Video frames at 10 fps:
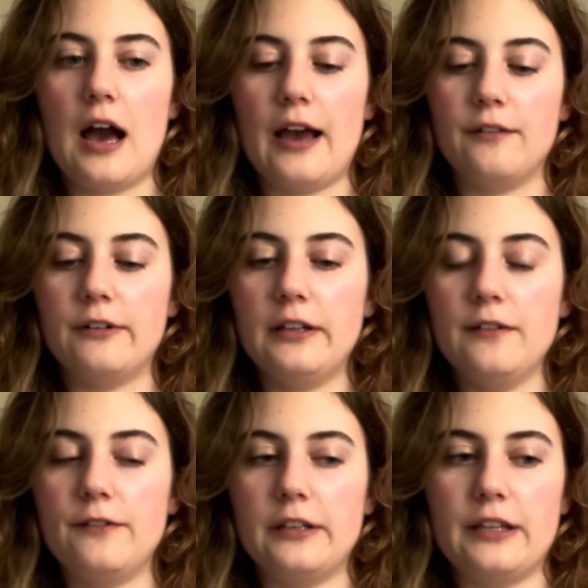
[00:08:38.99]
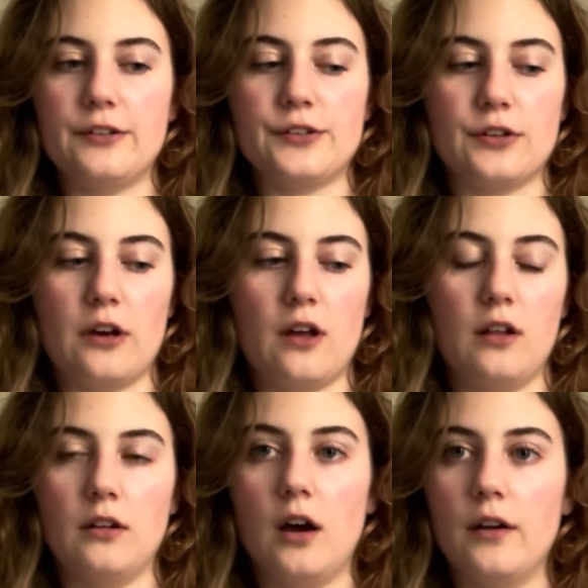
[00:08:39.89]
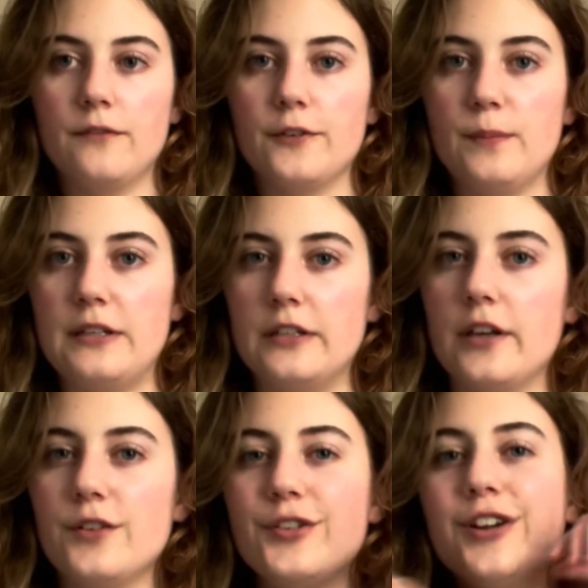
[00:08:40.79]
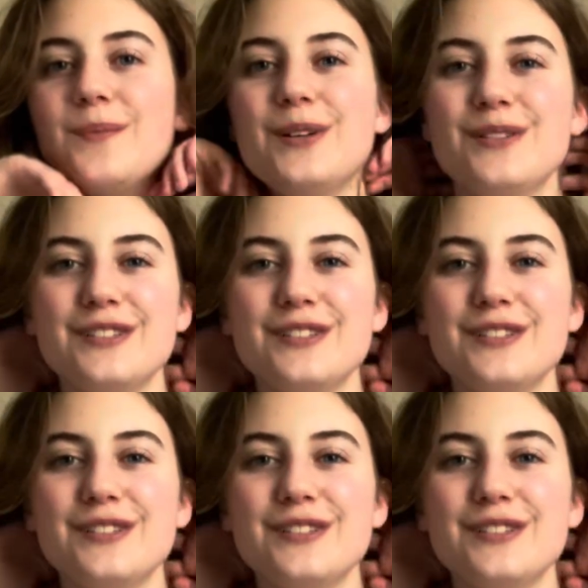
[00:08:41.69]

I really feel like there's not a lot for me to contribute